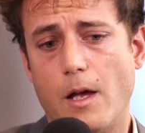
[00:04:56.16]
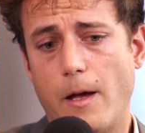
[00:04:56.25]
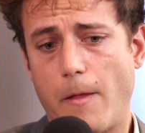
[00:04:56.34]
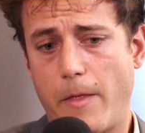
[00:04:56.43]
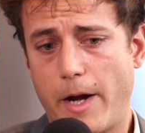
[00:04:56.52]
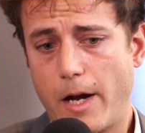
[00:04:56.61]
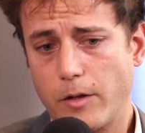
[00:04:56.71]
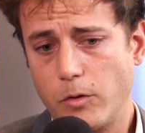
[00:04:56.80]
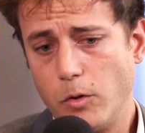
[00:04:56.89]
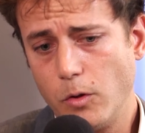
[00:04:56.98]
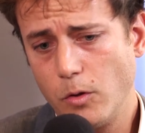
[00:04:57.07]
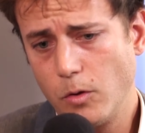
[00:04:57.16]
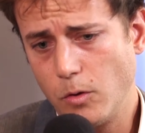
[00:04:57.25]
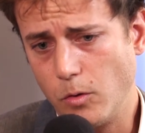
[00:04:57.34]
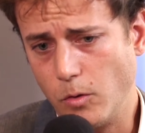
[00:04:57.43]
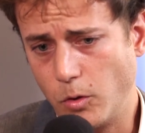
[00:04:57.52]
Uh, there are
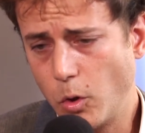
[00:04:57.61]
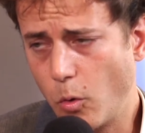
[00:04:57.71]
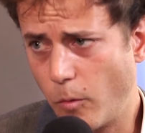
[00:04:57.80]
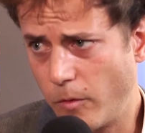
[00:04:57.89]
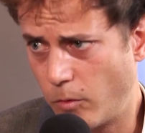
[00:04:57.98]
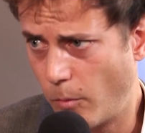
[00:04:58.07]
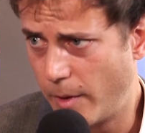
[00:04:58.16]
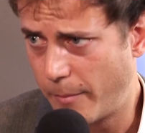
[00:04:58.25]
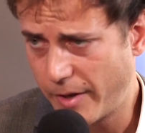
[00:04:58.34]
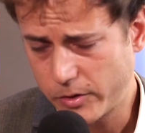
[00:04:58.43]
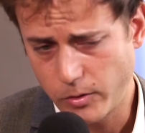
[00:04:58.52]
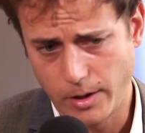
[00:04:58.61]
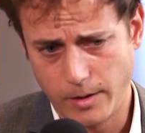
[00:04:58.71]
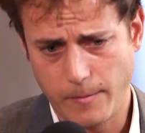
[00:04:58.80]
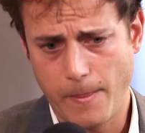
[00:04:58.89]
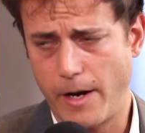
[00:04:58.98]
two, two, to me
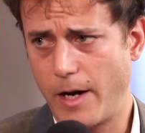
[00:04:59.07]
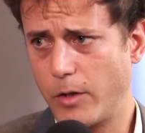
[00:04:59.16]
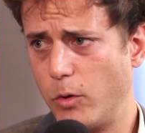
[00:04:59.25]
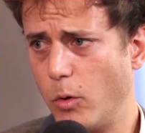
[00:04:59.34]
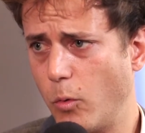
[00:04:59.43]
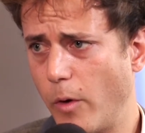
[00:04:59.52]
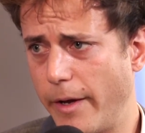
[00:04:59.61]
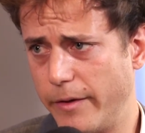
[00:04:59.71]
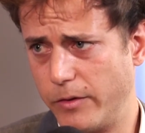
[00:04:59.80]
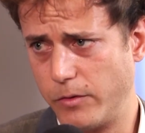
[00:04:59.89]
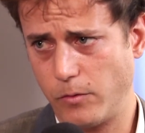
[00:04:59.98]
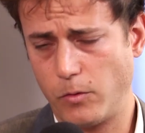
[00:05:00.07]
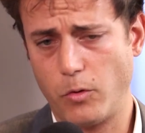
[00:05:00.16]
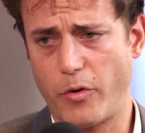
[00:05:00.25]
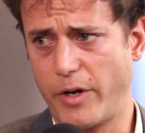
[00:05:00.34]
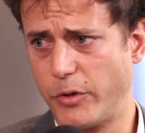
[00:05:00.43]
personally, there mm. are two ways mm.
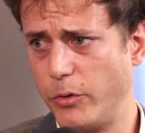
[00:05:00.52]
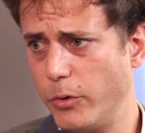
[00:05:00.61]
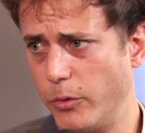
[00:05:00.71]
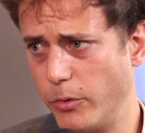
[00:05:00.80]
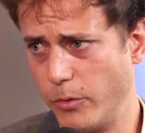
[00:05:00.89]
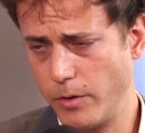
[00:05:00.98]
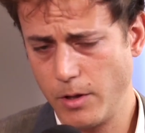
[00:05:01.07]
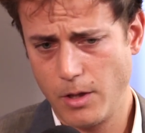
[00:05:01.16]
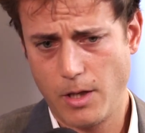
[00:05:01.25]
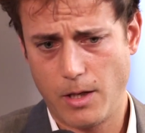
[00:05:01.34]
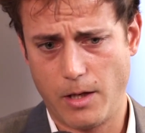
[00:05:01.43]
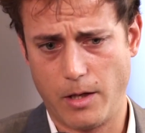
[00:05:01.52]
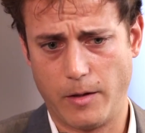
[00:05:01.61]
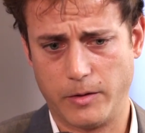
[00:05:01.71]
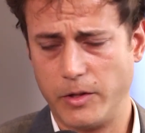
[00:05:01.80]
to reassure uh,